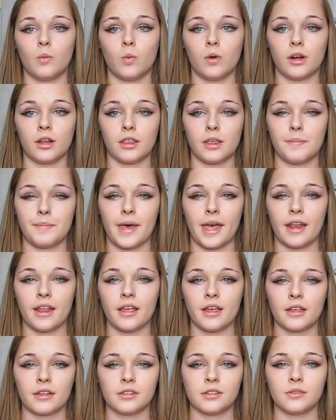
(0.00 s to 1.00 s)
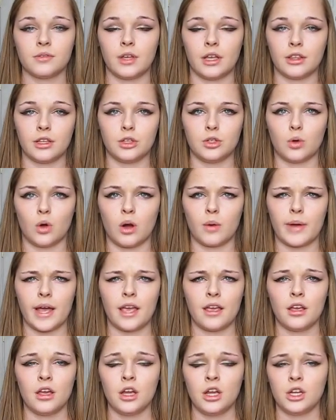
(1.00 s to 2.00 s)
one of the medics in the
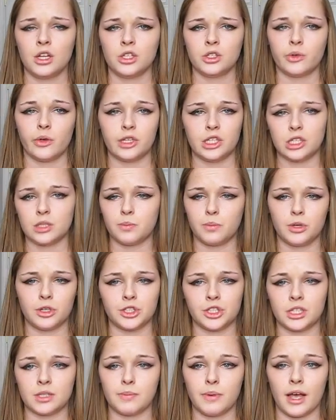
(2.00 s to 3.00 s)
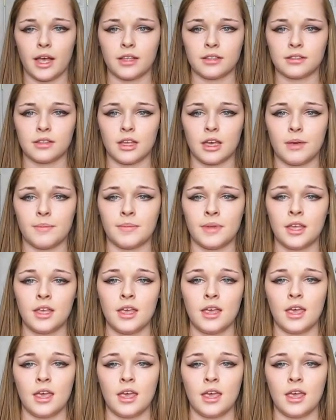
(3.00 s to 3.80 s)
doorway, so he just pushes past them,